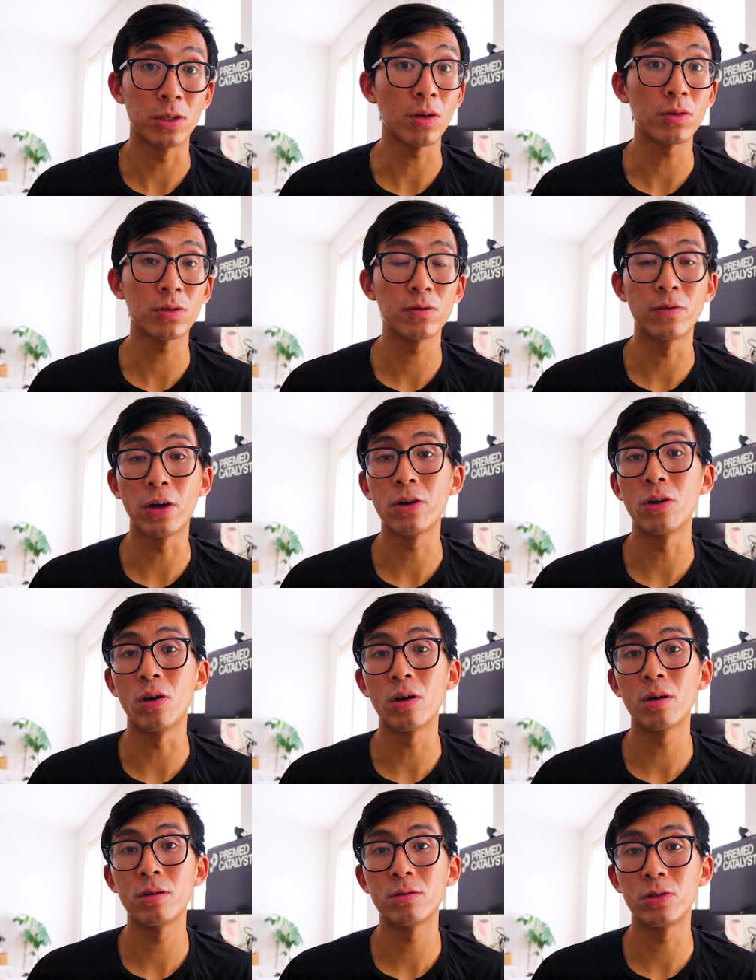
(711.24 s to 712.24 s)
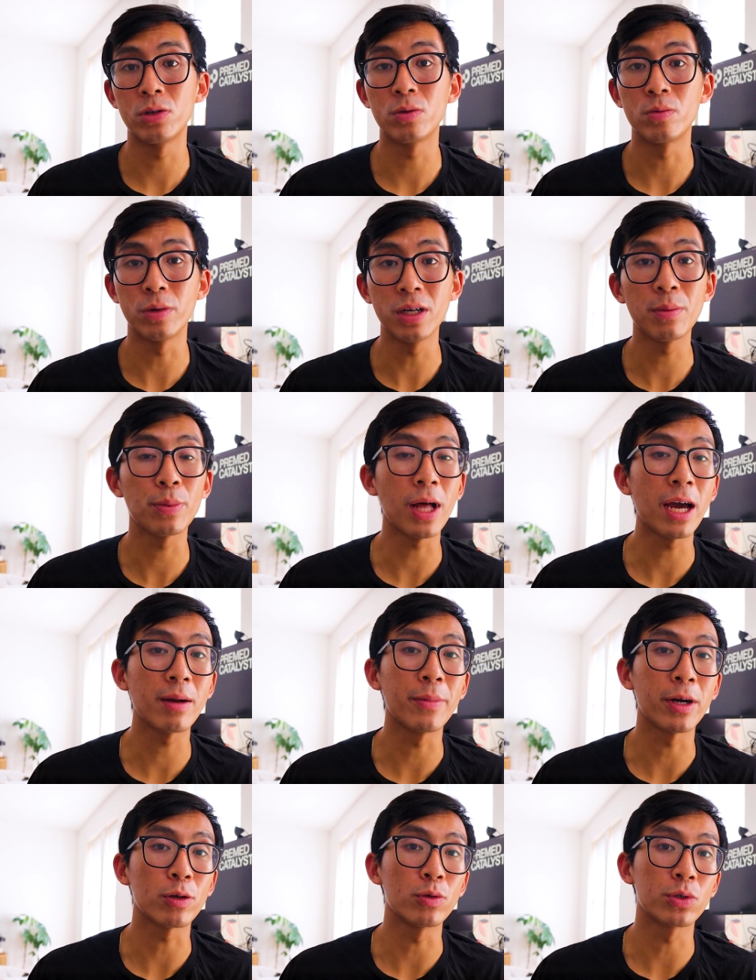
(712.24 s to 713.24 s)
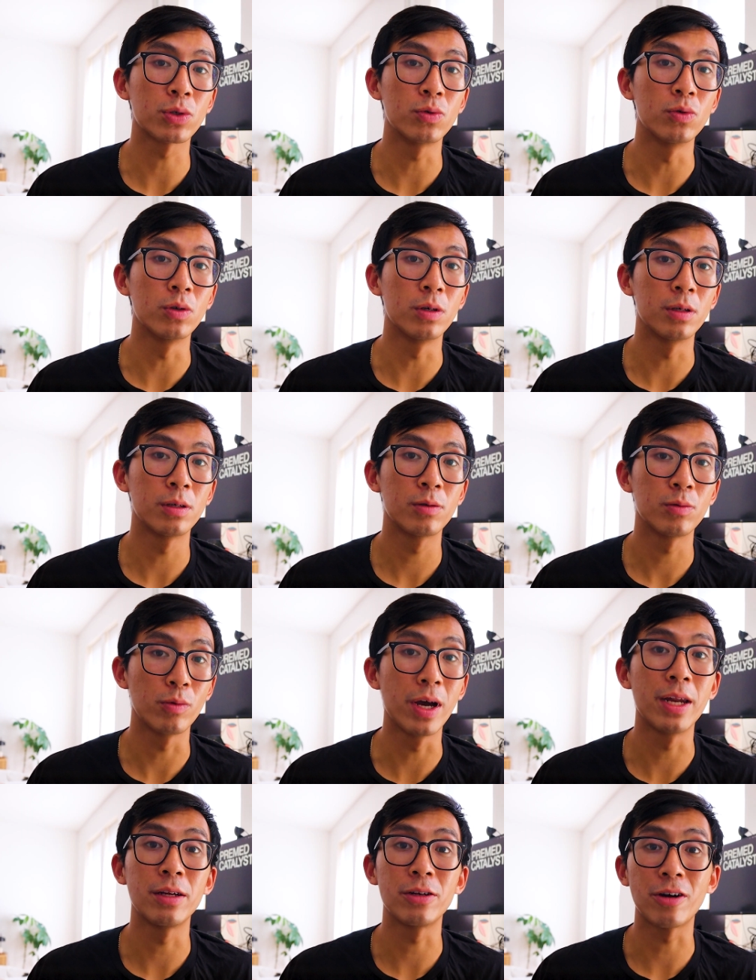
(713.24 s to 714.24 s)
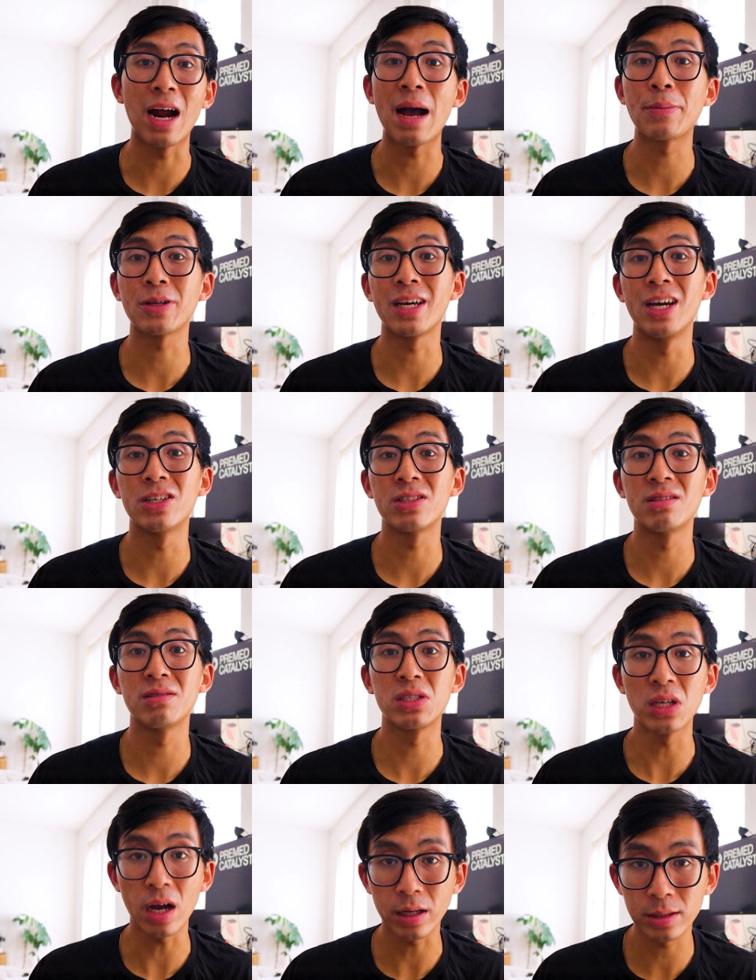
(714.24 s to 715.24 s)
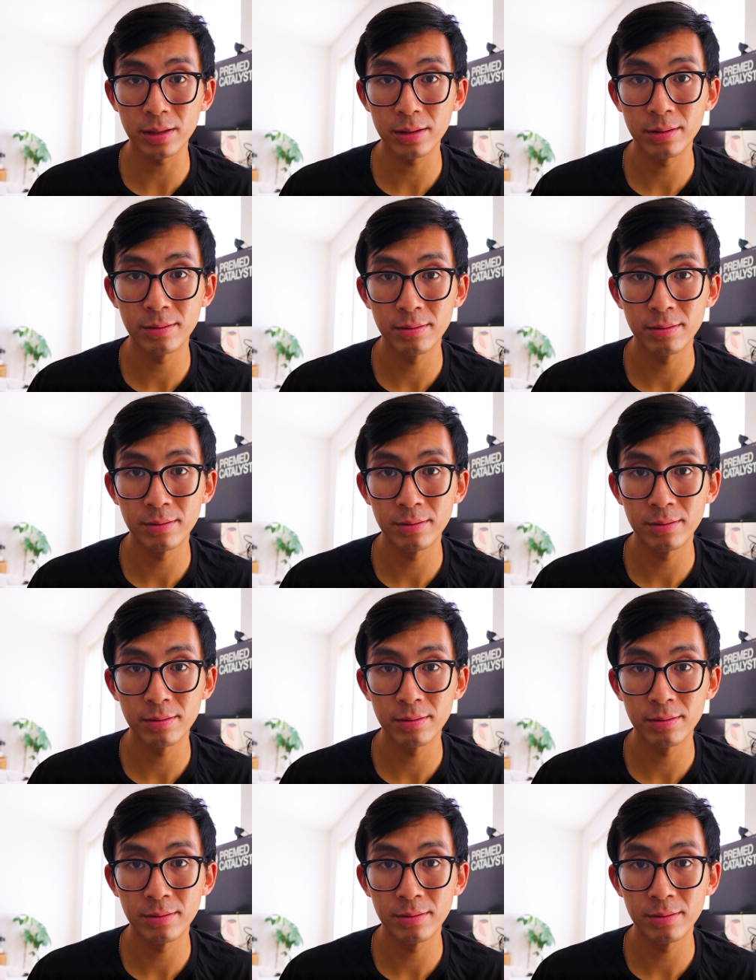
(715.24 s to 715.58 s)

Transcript: It's also very hard to reapply to medical school when your application sucks.